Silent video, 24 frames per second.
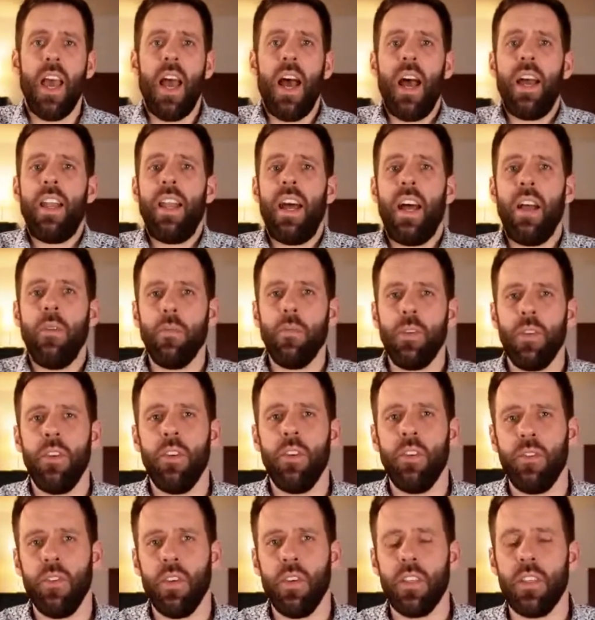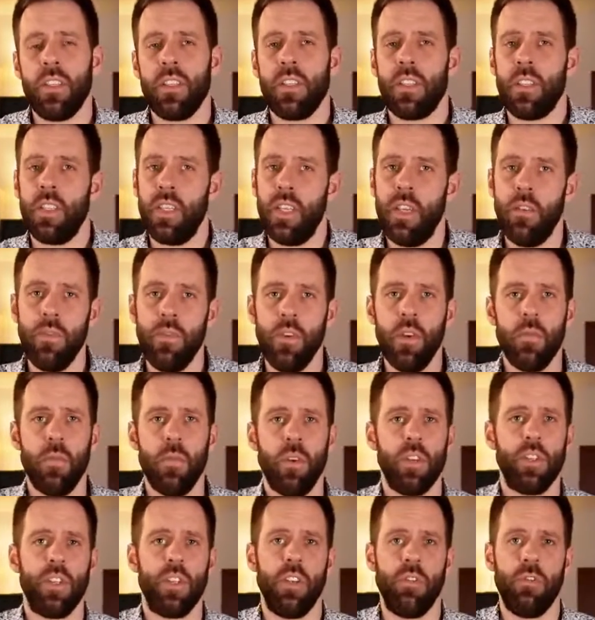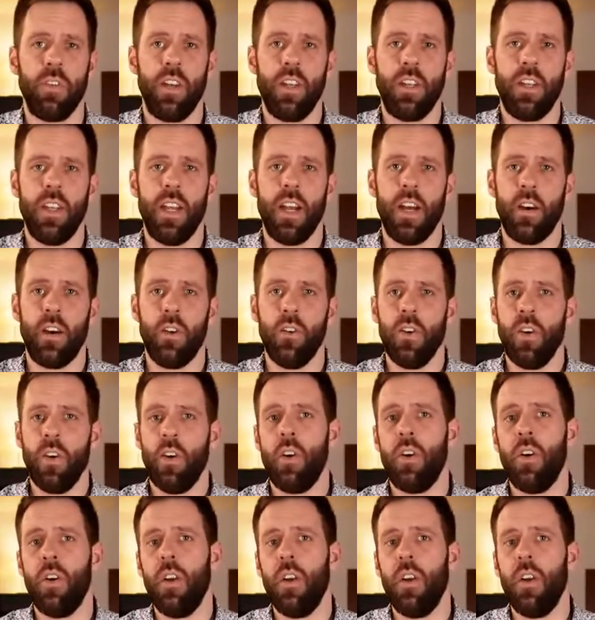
And I'm curious if you're watching right now,